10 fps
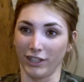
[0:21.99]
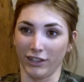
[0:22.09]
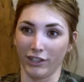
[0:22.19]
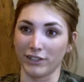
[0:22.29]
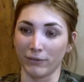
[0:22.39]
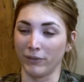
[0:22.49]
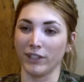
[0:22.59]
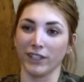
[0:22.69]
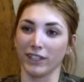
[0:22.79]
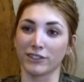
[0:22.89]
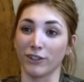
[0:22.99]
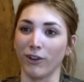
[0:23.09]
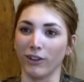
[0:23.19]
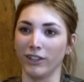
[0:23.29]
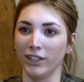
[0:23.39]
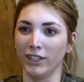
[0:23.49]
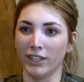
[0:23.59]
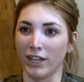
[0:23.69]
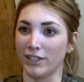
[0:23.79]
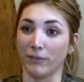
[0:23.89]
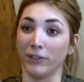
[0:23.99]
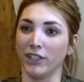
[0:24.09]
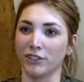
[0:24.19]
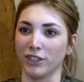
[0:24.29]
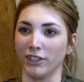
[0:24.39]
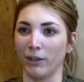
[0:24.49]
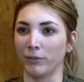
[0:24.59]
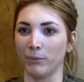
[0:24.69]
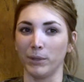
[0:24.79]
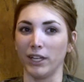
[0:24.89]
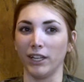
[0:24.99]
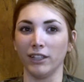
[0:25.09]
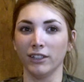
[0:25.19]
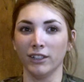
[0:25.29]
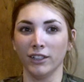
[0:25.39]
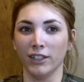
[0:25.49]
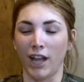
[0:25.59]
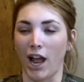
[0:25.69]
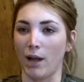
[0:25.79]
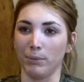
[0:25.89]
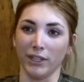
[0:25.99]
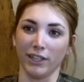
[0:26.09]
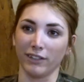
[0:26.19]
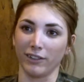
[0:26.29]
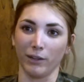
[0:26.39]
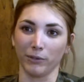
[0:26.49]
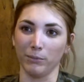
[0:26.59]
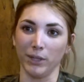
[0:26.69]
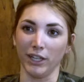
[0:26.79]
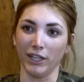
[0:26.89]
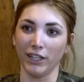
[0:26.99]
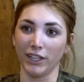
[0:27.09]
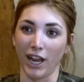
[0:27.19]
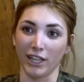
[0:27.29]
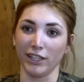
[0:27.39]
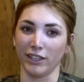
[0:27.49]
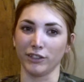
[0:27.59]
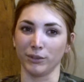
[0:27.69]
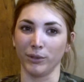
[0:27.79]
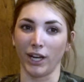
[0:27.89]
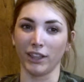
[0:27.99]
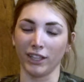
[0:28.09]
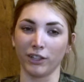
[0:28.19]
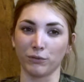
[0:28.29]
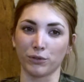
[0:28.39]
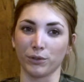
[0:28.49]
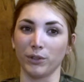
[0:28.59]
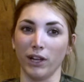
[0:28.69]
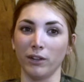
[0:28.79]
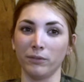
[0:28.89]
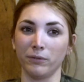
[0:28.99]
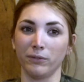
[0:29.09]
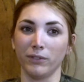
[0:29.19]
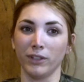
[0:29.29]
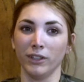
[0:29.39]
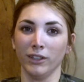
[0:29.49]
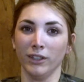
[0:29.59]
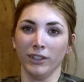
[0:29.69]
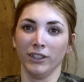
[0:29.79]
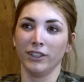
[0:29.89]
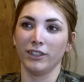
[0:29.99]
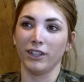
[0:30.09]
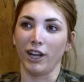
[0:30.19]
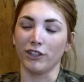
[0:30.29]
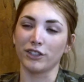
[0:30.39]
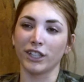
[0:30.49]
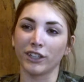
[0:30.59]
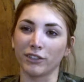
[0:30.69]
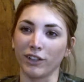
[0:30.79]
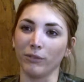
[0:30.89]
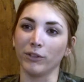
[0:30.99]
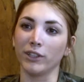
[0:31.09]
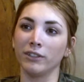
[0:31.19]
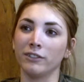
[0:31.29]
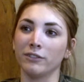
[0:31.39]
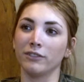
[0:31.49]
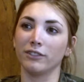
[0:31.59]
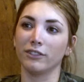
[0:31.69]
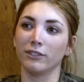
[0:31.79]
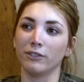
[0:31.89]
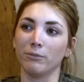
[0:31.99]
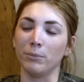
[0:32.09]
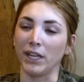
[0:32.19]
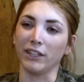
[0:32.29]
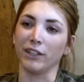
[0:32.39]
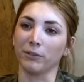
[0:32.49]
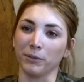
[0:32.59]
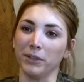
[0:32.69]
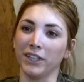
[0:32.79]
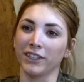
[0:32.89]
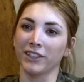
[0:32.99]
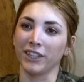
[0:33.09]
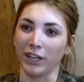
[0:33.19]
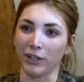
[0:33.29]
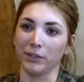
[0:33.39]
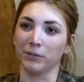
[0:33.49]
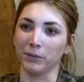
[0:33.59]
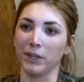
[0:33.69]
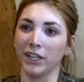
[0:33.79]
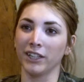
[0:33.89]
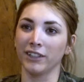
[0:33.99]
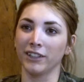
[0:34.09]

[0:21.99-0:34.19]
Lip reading: It's a feeling. It's not a definition. Love could be happiness. Love could be anything. So when I think of true love, I just think of someone being there for me, caring for me.